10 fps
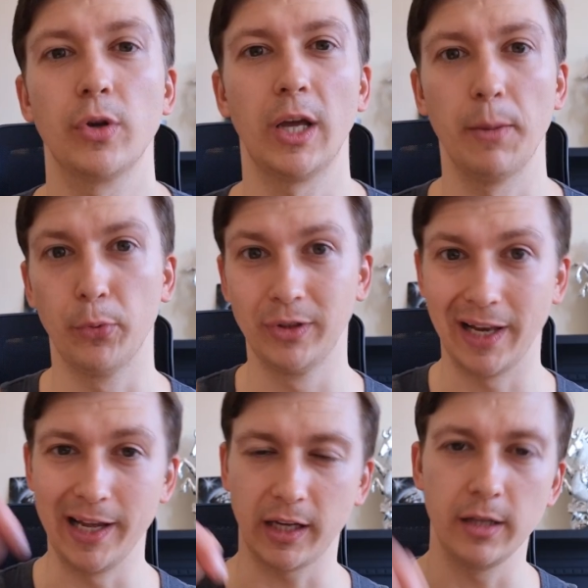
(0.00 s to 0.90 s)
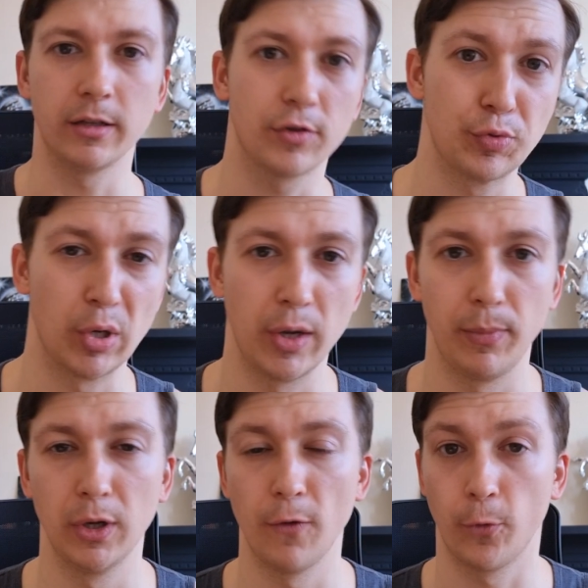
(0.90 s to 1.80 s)
So I'm gonna put the link in the description down
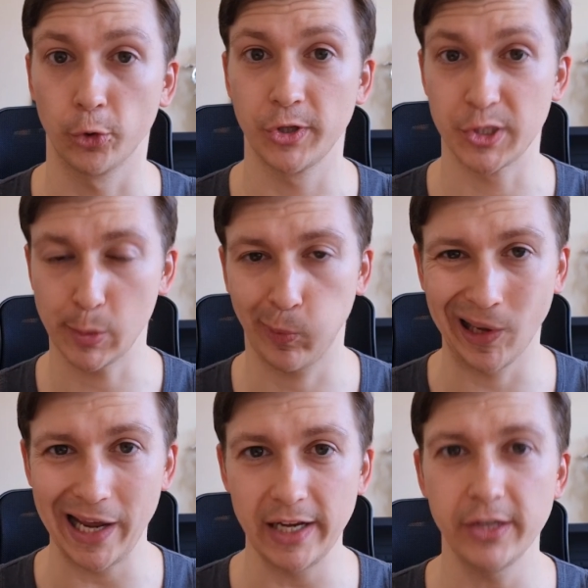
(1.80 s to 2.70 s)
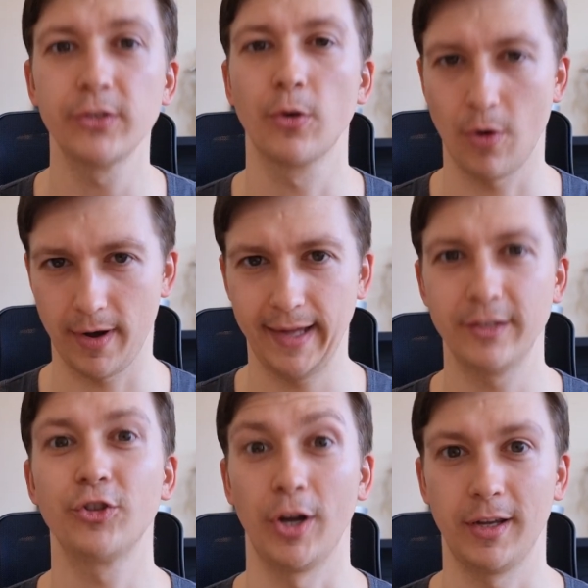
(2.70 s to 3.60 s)
below for this playlist. Go
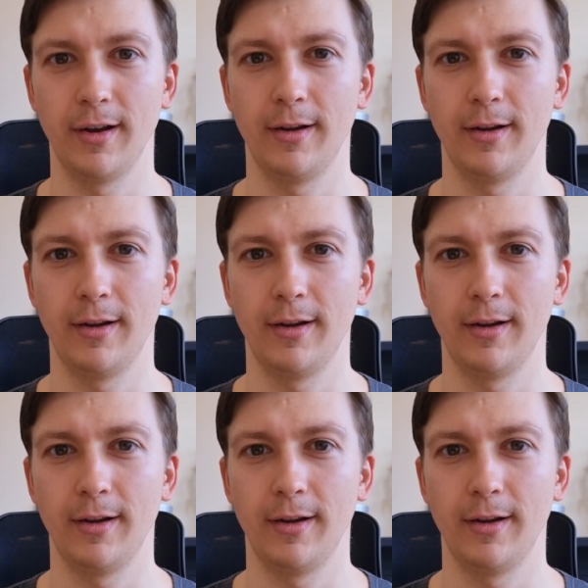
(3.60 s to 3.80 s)
ahead, check it